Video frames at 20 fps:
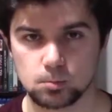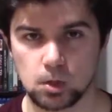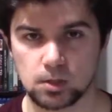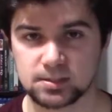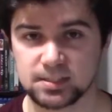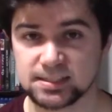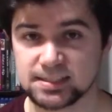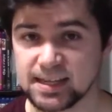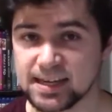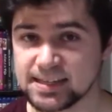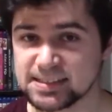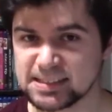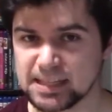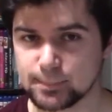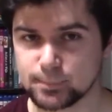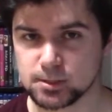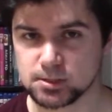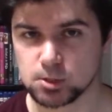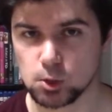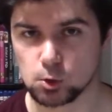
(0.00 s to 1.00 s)
today's
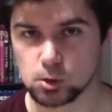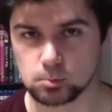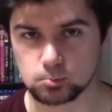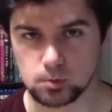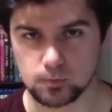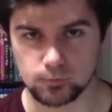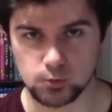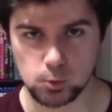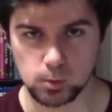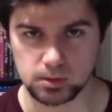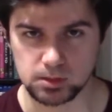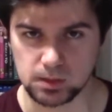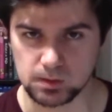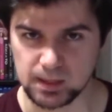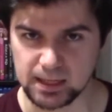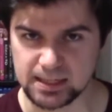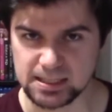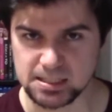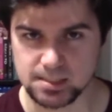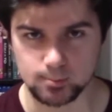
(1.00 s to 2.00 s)
episode, I'm reviewing the
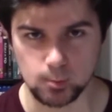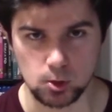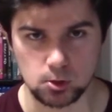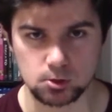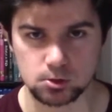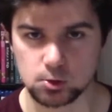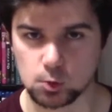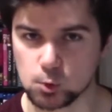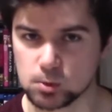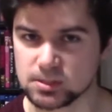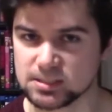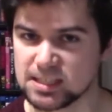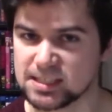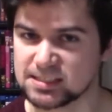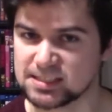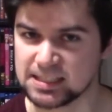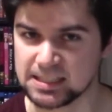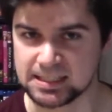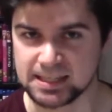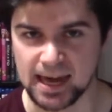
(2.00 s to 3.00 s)
latest Martin
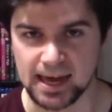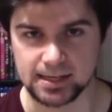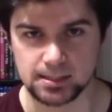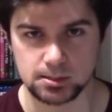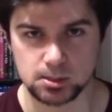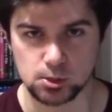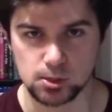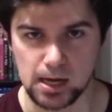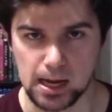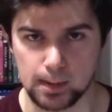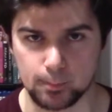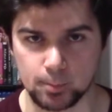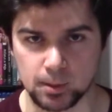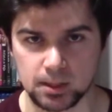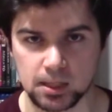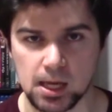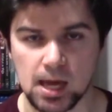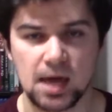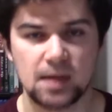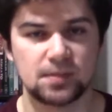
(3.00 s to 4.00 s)
Scorsese gangster epic,
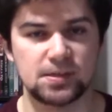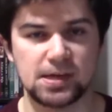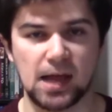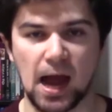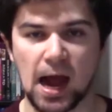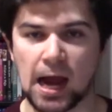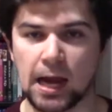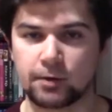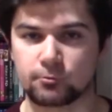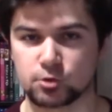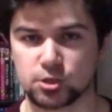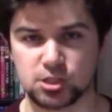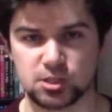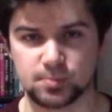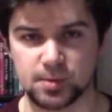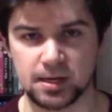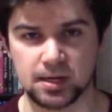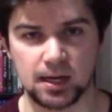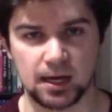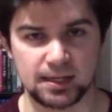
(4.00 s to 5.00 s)
The
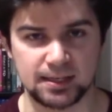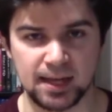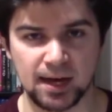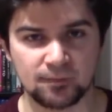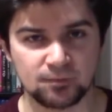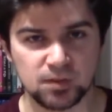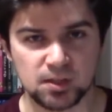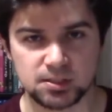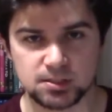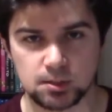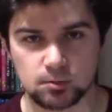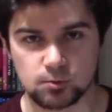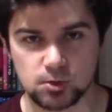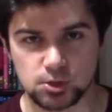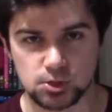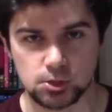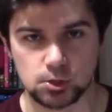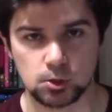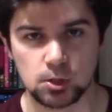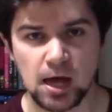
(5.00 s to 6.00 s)
Irishman, a Netflix
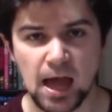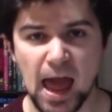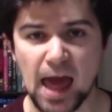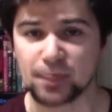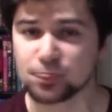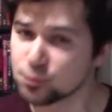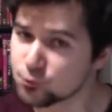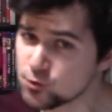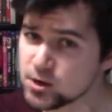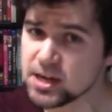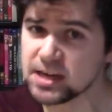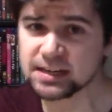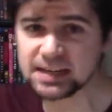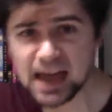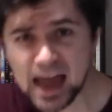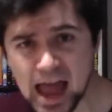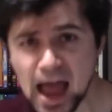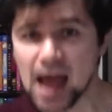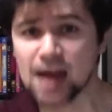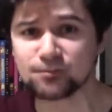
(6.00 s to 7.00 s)
original at
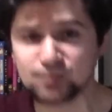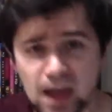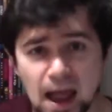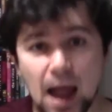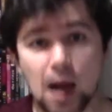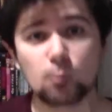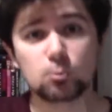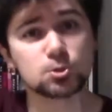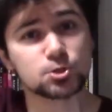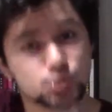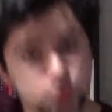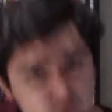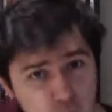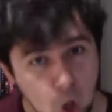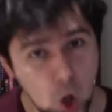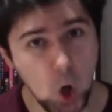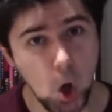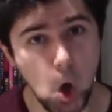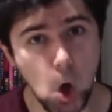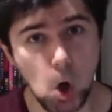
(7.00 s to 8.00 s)
3.5 hours
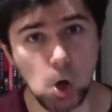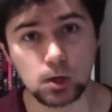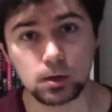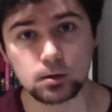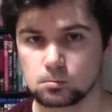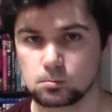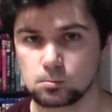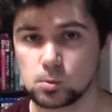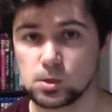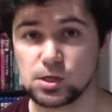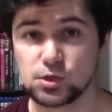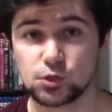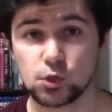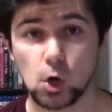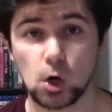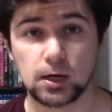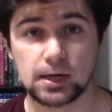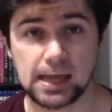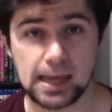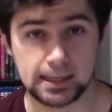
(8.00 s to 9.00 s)
long! We
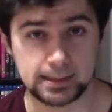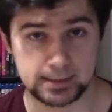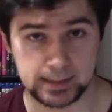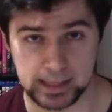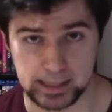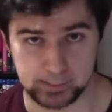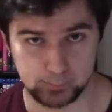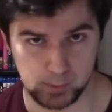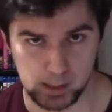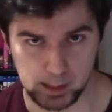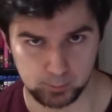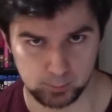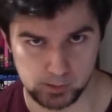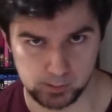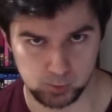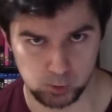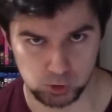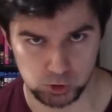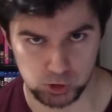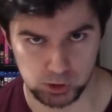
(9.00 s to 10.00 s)
thought Endgame might be
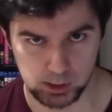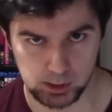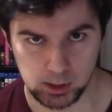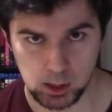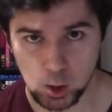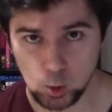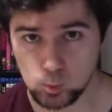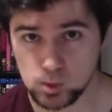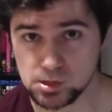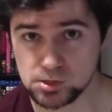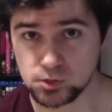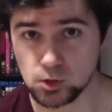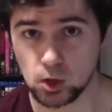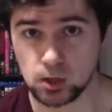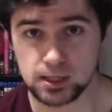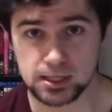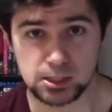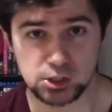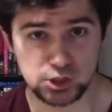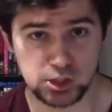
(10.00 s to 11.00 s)
pushing it. We thought
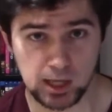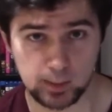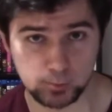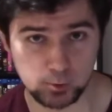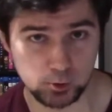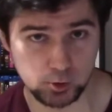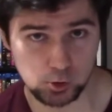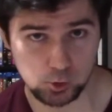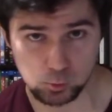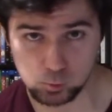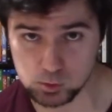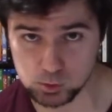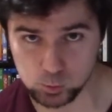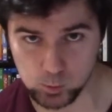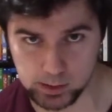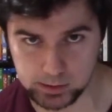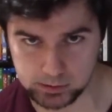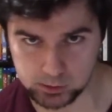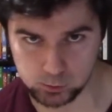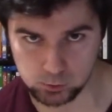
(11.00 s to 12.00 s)
It Chapter 2 was way
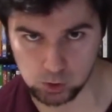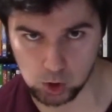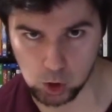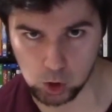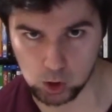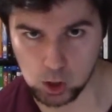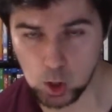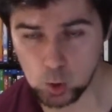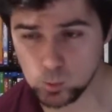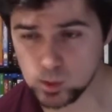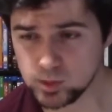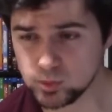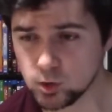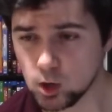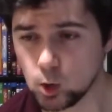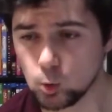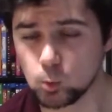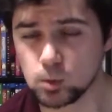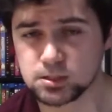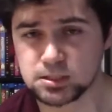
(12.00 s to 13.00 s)
too long. We thought
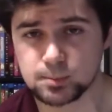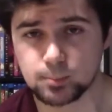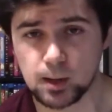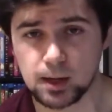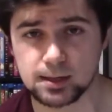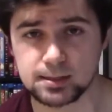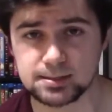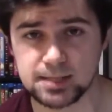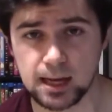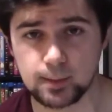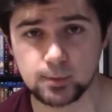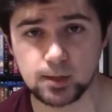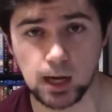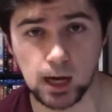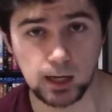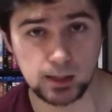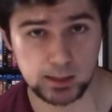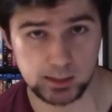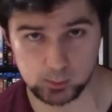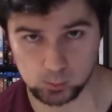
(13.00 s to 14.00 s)
Once Upon a Time in
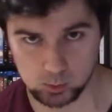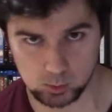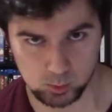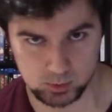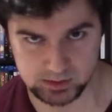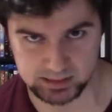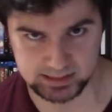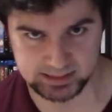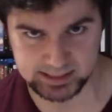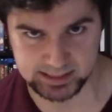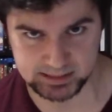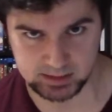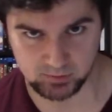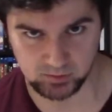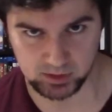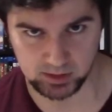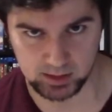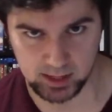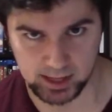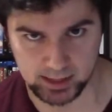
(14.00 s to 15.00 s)
Hollywood was excessive
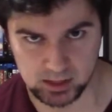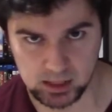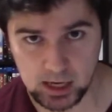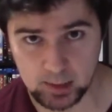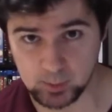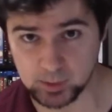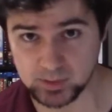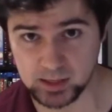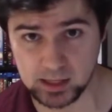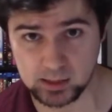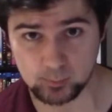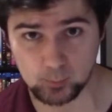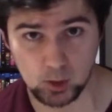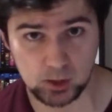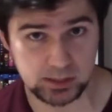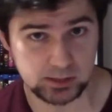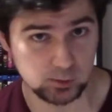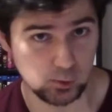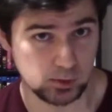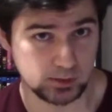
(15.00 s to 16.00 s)
in length. But then Marty
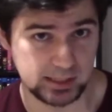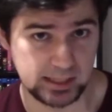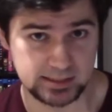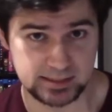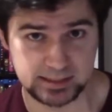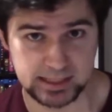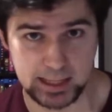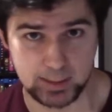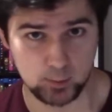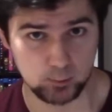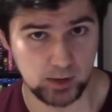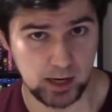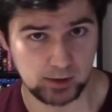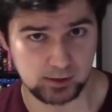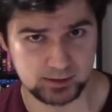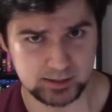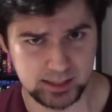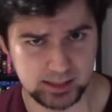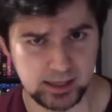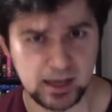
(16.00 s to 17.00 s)
Scorsese came around and
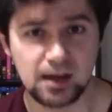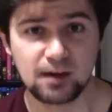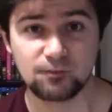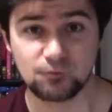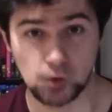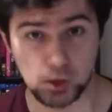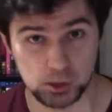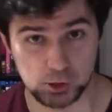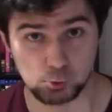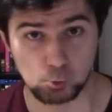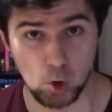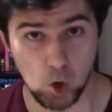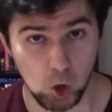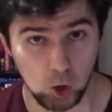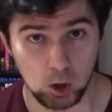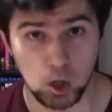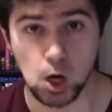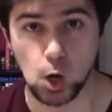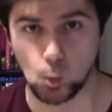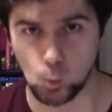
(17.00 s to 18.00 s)
said, fuck you all,
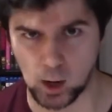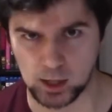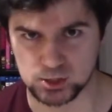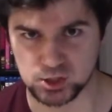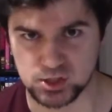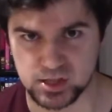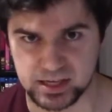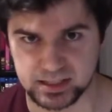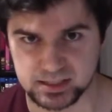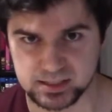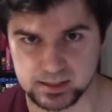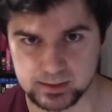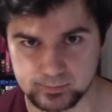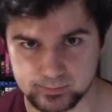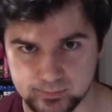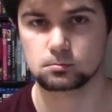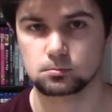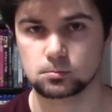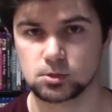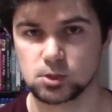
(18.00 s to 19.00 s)
watch this.
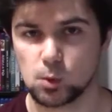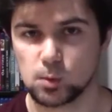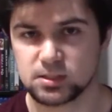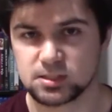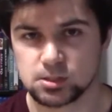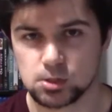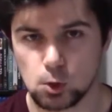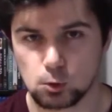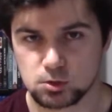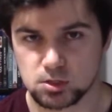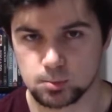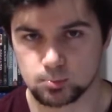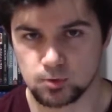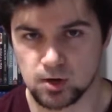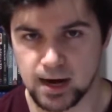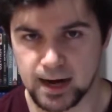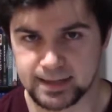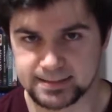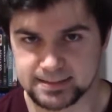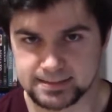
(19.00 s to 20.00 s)
So it's no
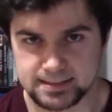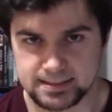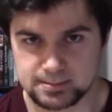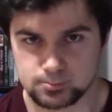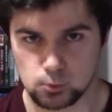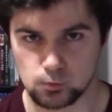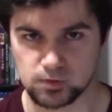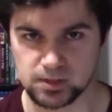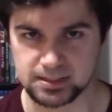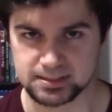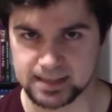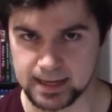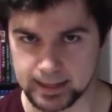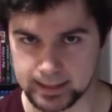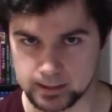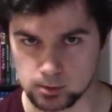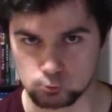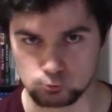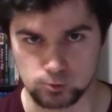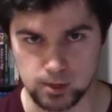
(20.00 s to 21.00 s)
surprise that this movie is
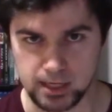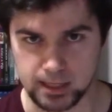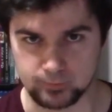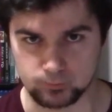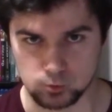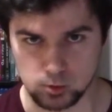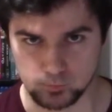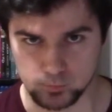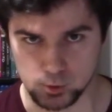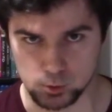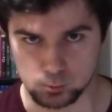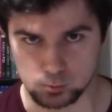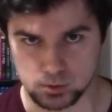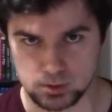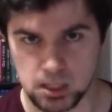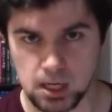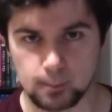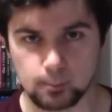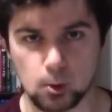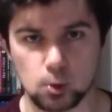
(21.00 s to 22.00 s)
getting rave reviews.
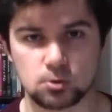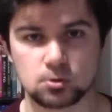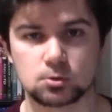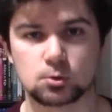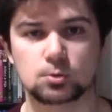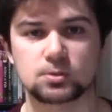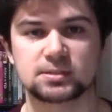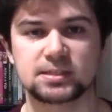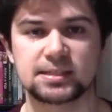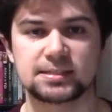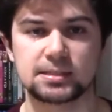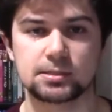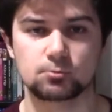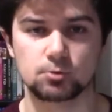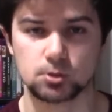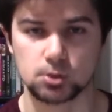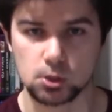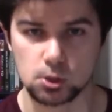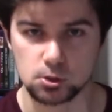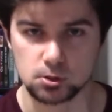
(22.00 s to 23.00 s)
Martin Scorsese
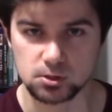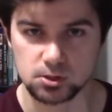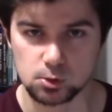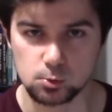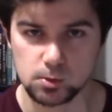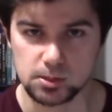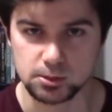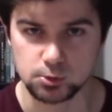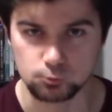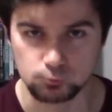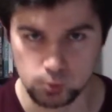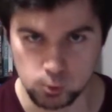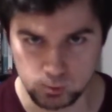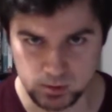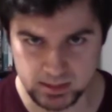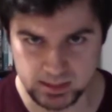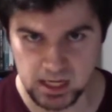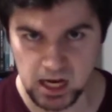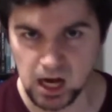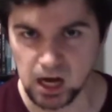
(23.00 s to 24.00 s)
returns to his roots
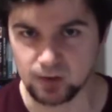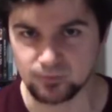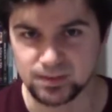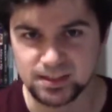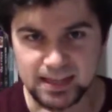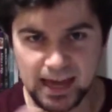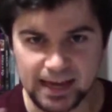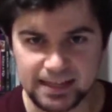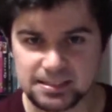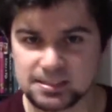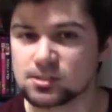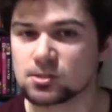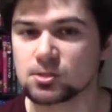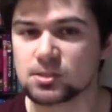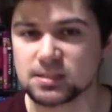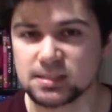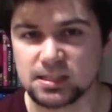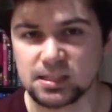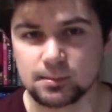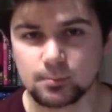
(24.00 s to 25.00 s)
of gangster
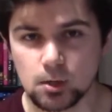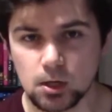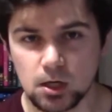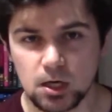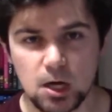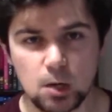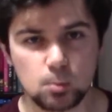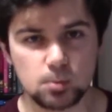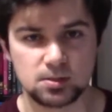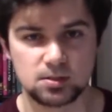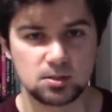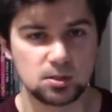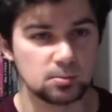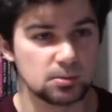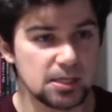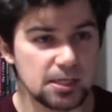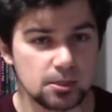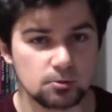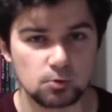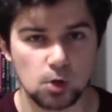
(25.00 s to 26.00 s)
cinema with De
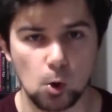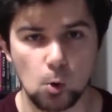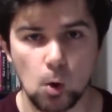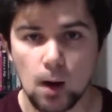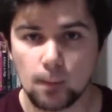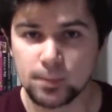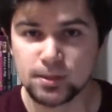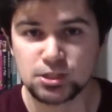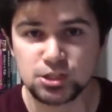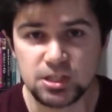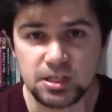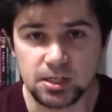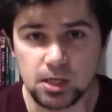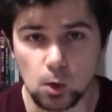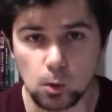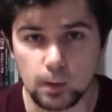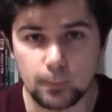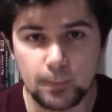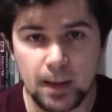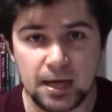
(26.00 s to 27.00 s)
Niro, Pacino,
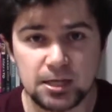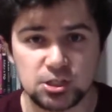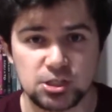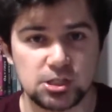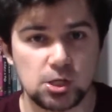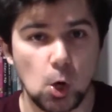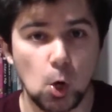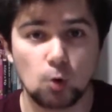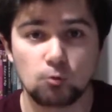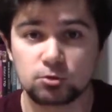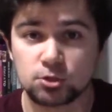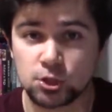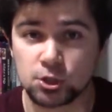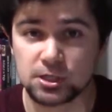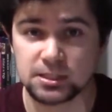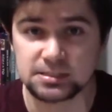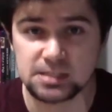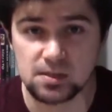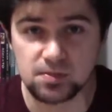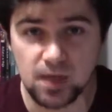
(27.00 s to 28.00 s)
and Pesci all returning
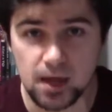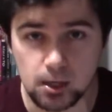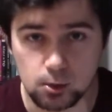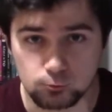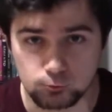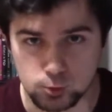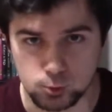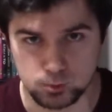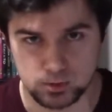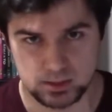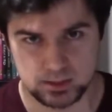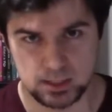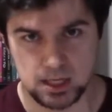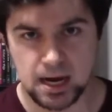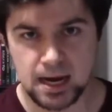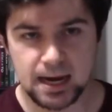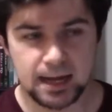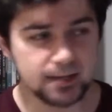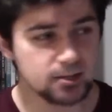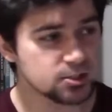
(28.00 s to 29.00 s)
to their roots.
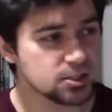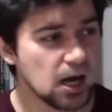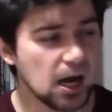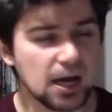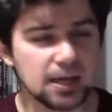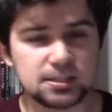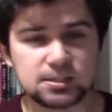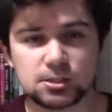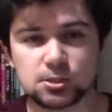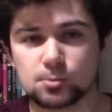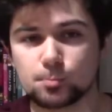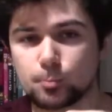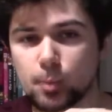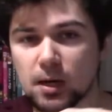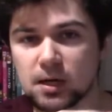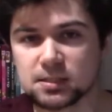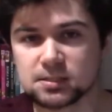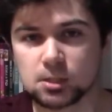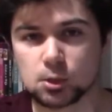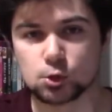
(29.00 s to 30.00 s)
There's Oscar
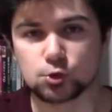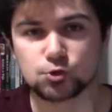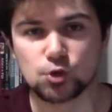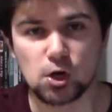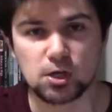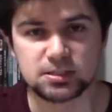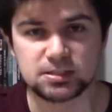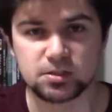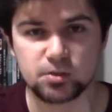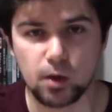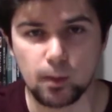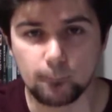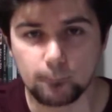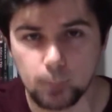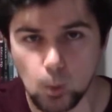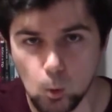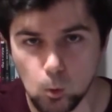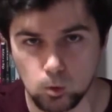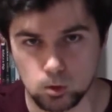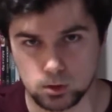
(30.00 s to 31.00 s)
buzz across the
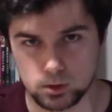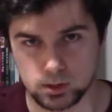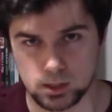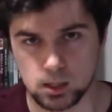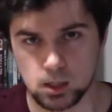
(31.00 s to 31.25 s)
board.